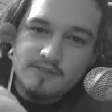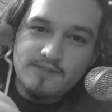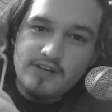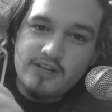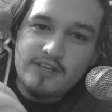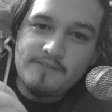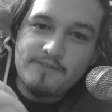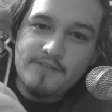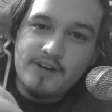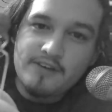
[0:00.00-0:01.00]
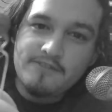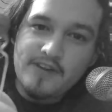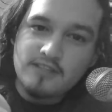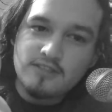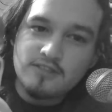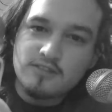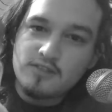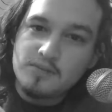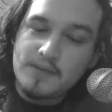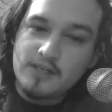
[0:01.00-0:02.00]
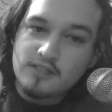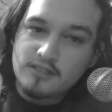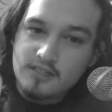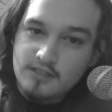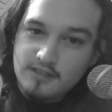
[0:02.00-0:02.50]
very, very faint, so you might not see it.